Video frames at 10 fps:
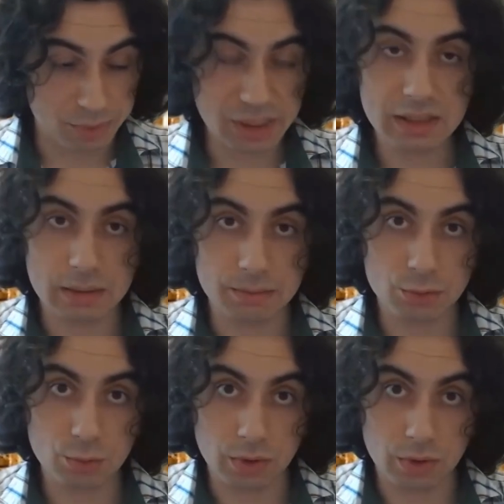breed them
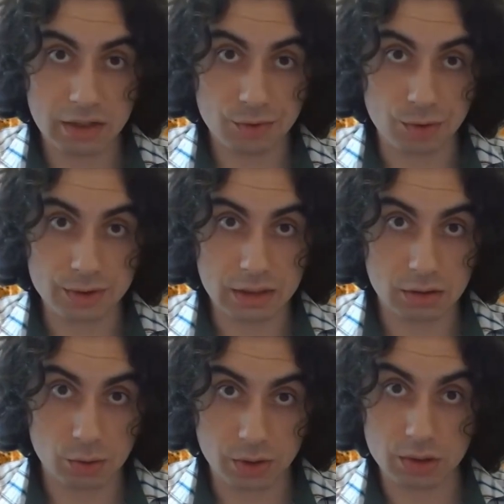to a level
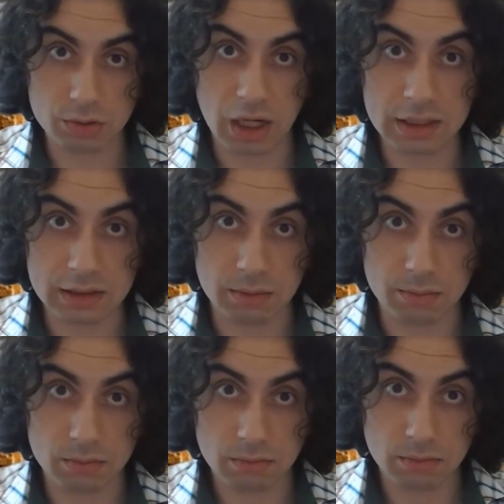that you can ride
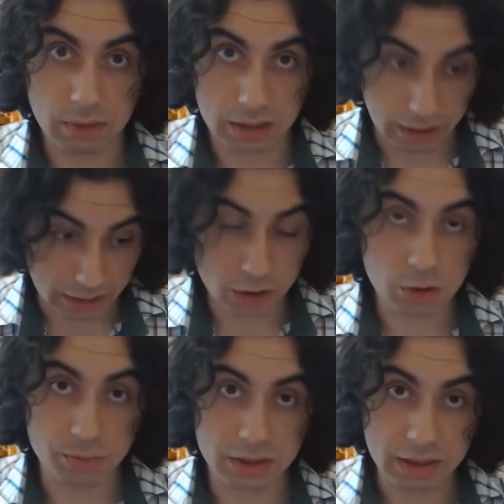them like a
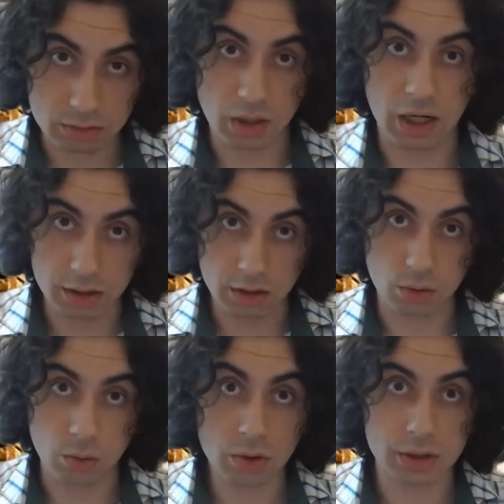human can ride on
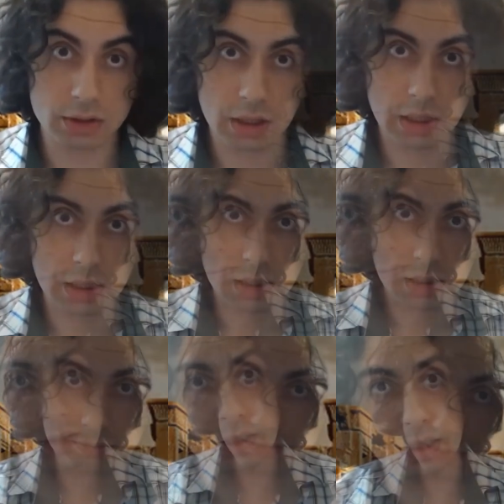a horse.
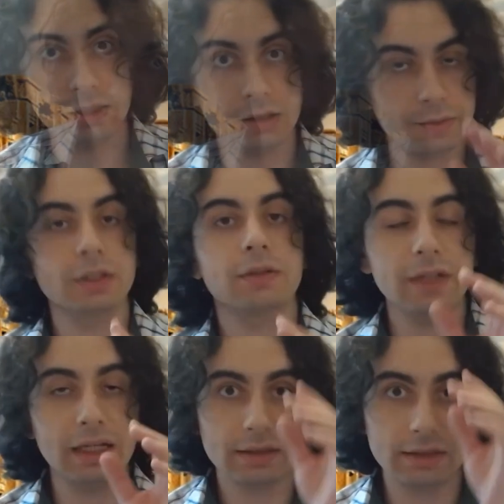And it's because of
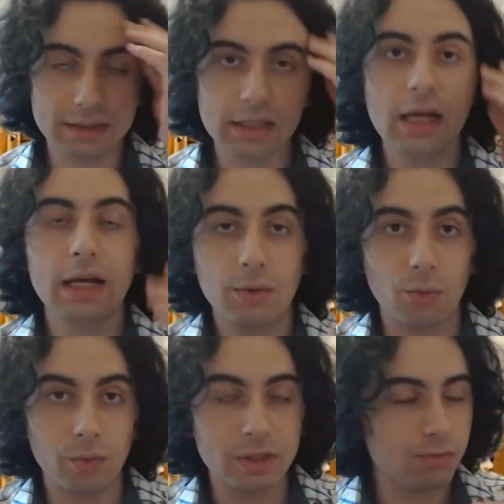that, this
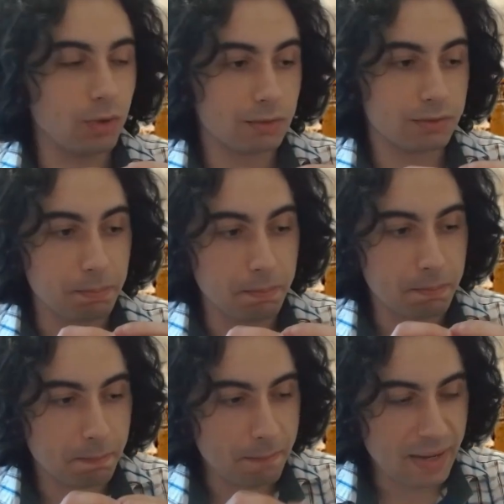was one of the
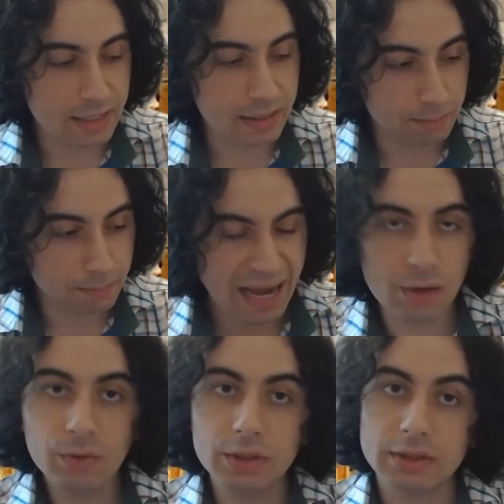main
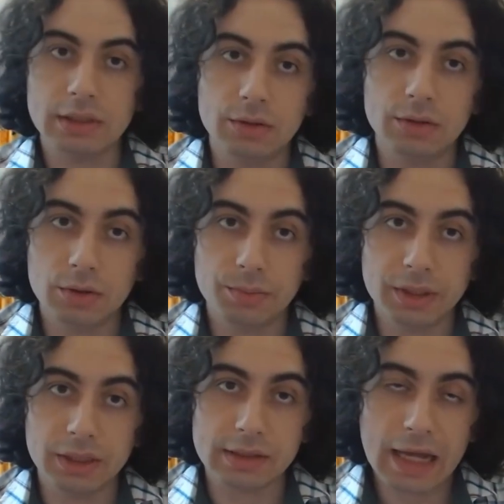powers that the
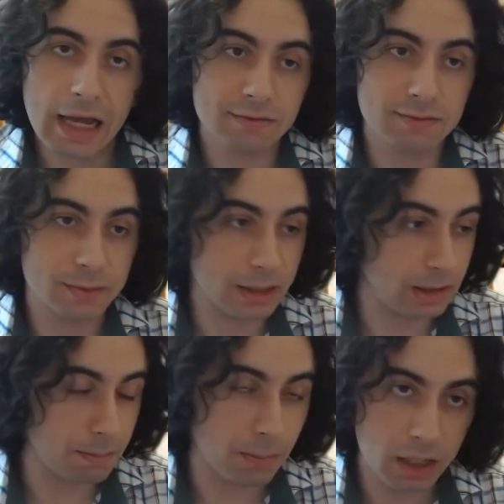Indo-Europeans have when
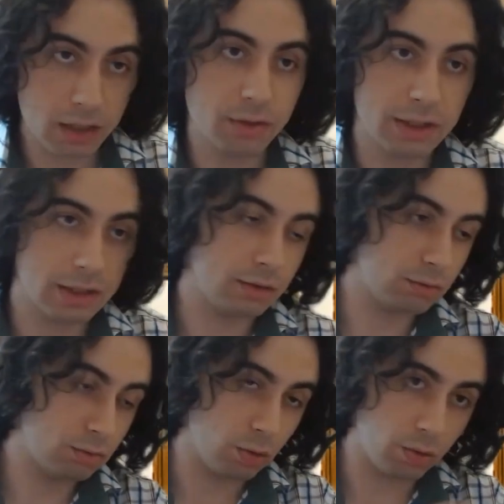they migrate and
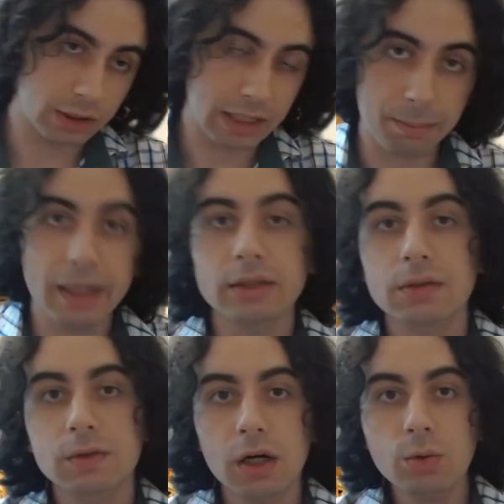go on campaigns
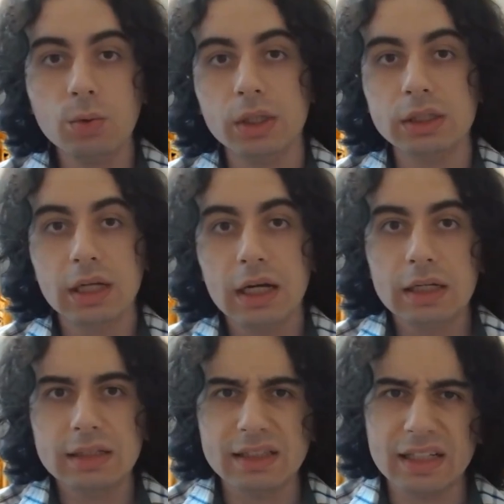of conquest,
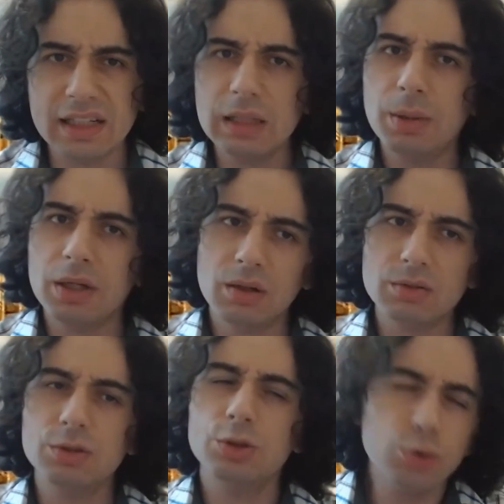that they keep on
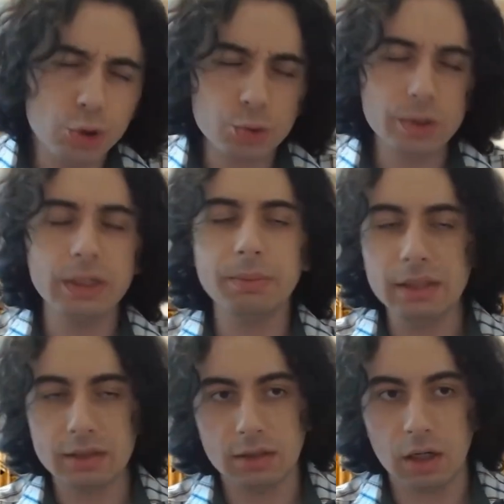usually
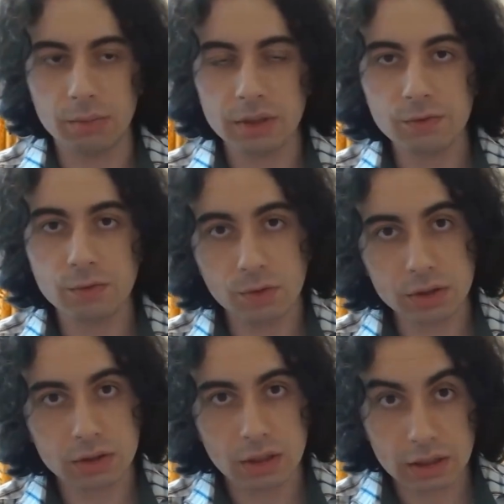being the dominant
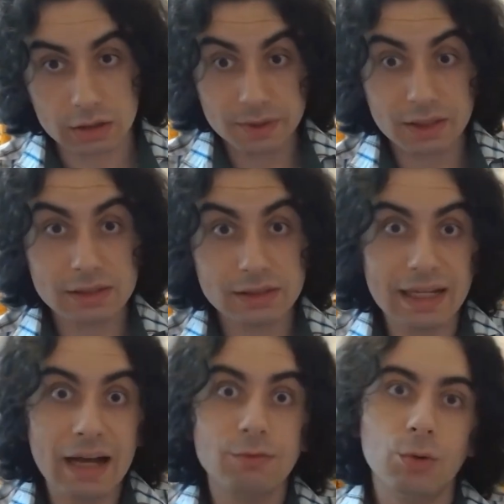force, is because
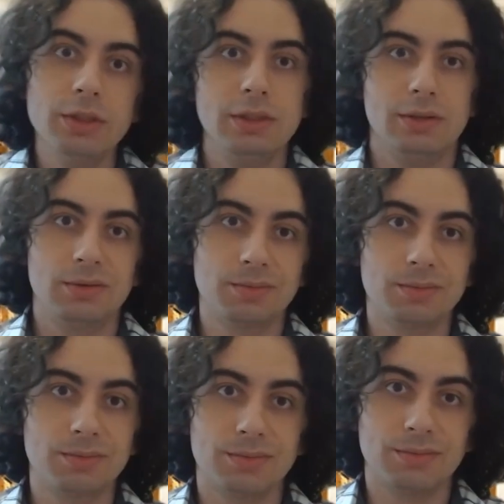they have horses.
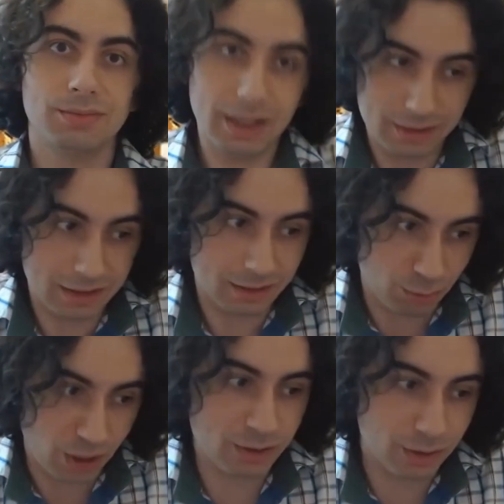And they
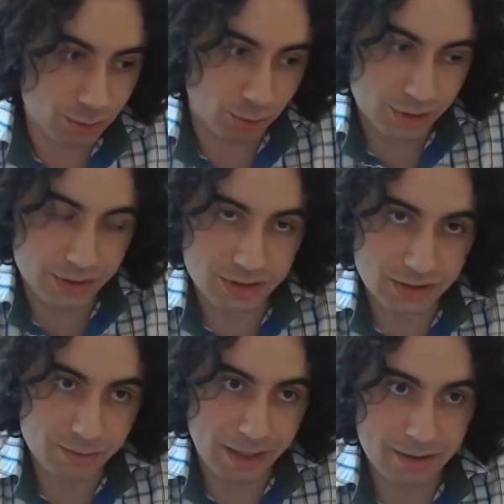can ride these horses in
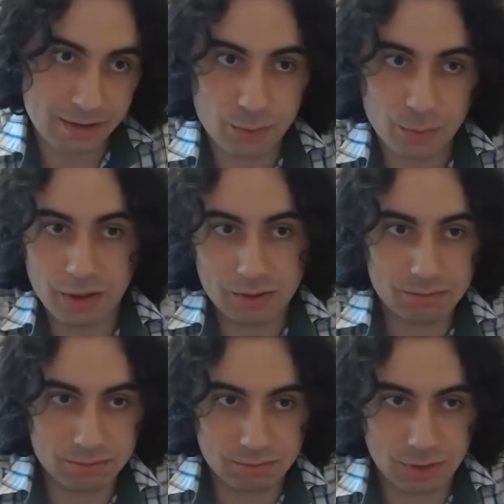this manner, while
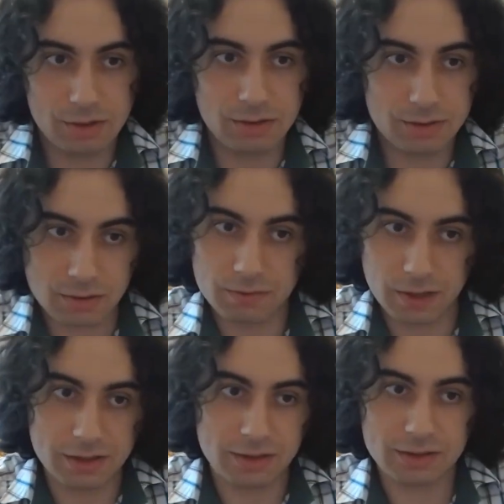others are
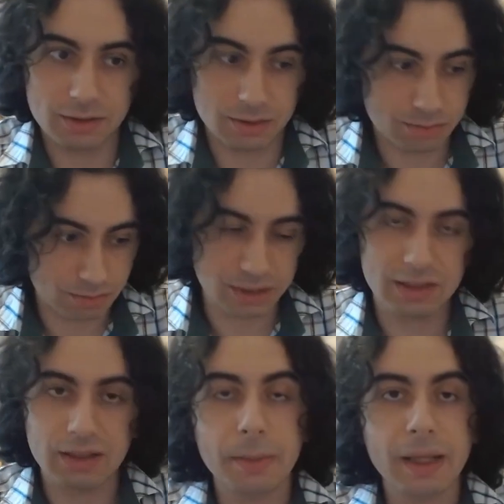fighting still,
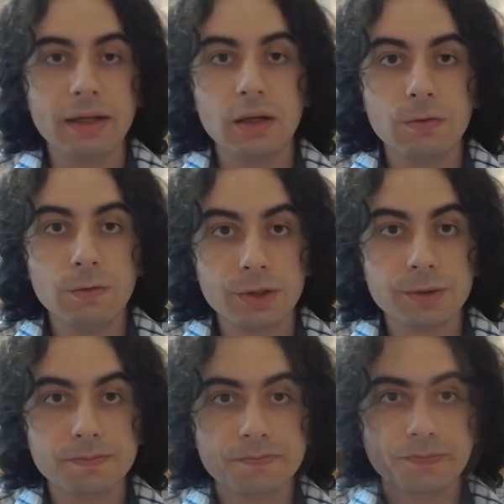basically mainly on
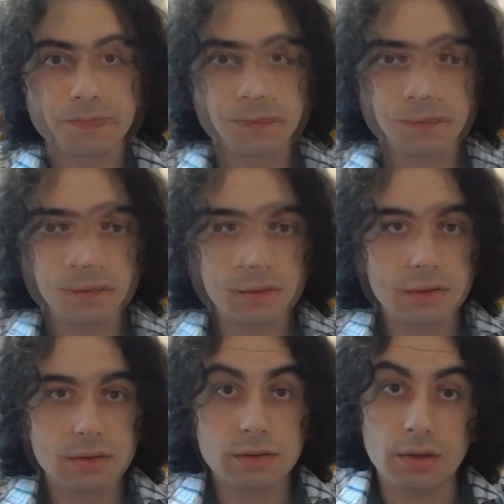foot.
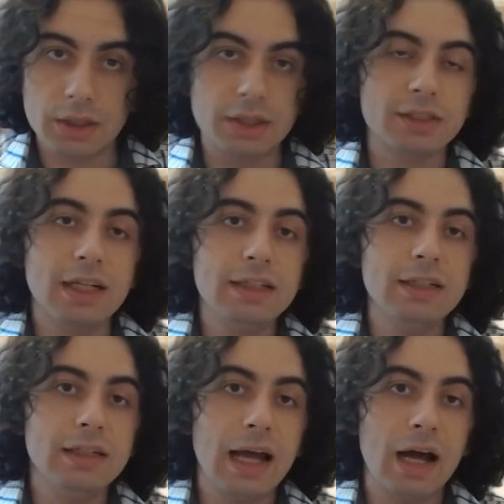So understanding